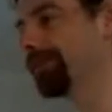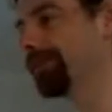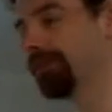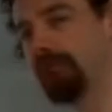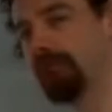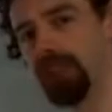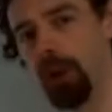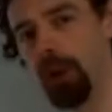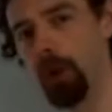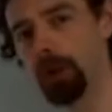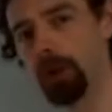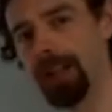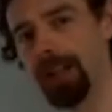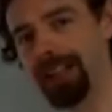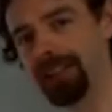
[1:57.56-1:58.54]
Not the whole
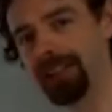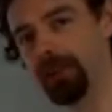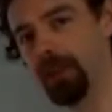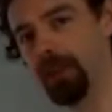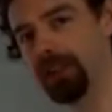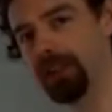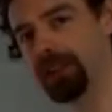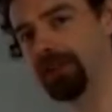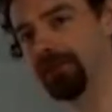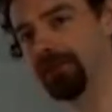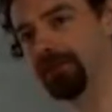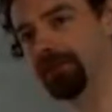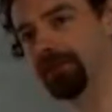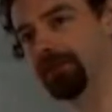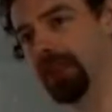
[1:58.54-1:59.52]
glass at once.
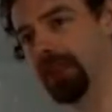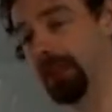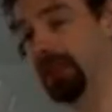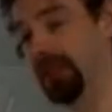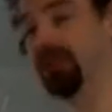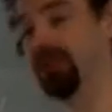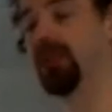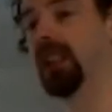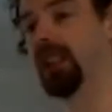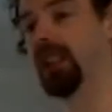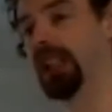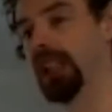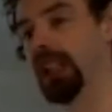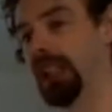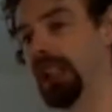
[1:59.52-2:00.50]
I mean,
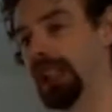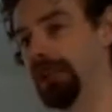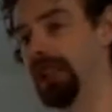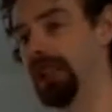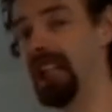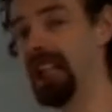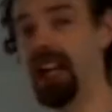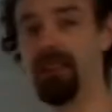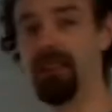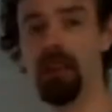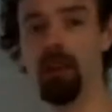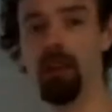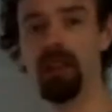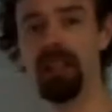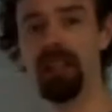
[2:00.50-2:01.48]
you can if you
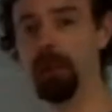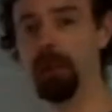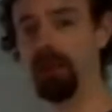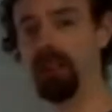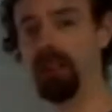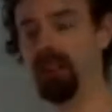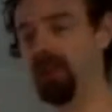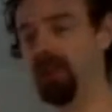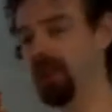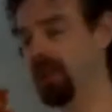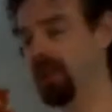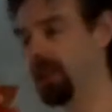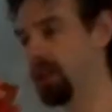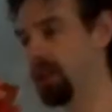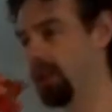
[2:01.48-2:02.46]
want, I'm not here to judge.